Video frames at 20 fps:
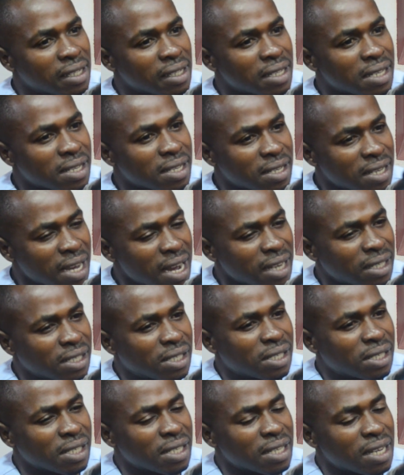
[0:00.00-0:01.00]

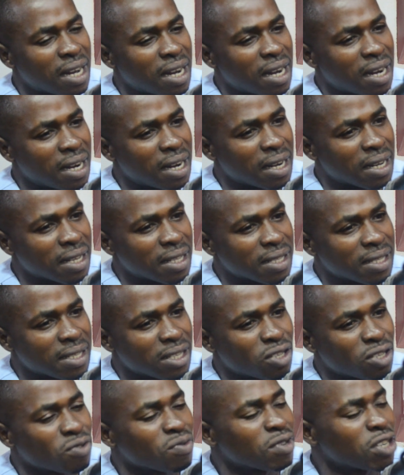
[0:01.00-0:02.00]
such
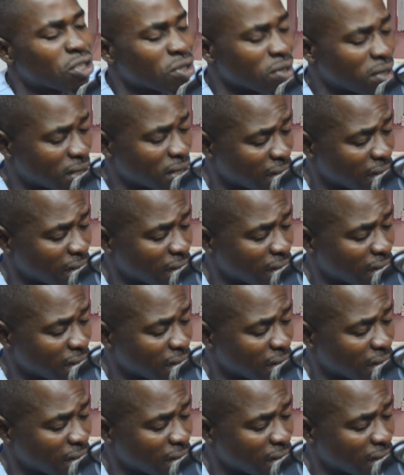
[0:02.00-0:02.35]
situations